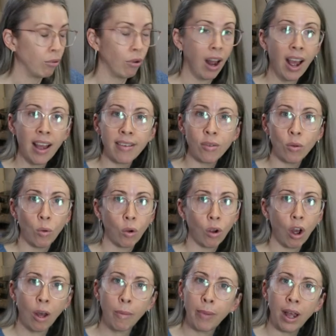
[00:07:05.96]
brass or
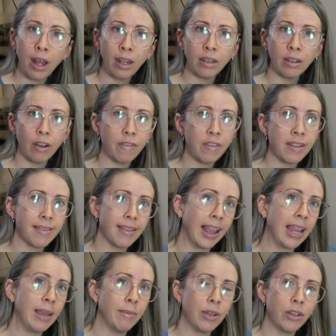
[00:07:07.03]
copper of the
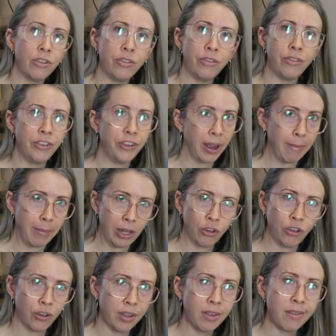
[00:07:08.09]
same
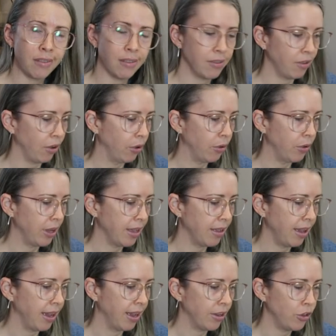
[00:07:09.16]
dimensions, so
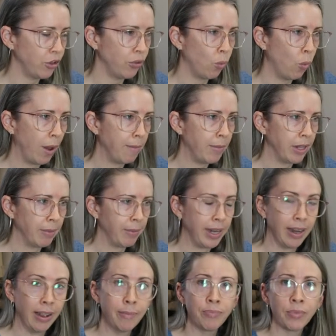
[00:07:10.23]
at uh, one
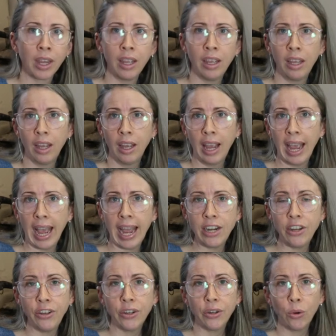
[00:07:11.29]
millimeter.
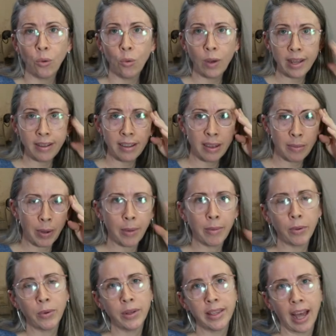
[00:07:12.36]
And you can always
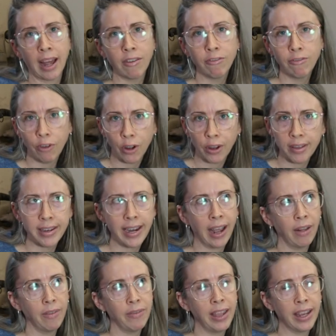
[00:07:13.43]
experiment with that first.
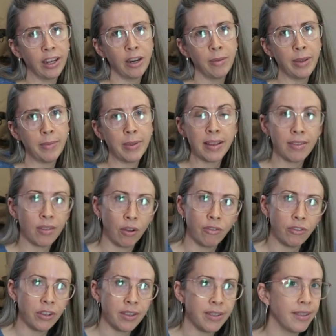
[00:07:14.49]
Now, they're gonna be a bit
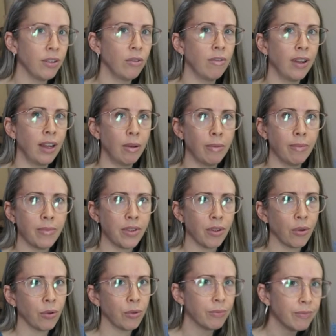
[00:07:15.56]
softer than silver,
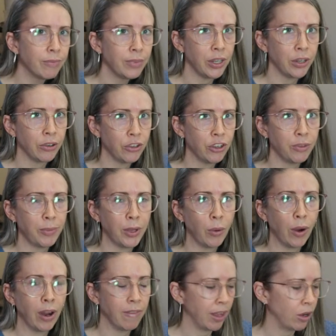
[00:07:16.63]
so you know, just be
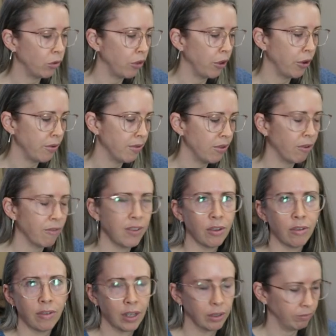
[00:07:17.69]
aware of that, although soft
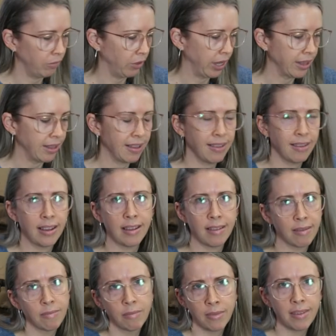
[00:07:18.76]
silver like this
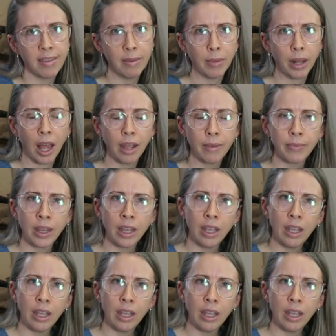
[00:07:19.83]
is similar.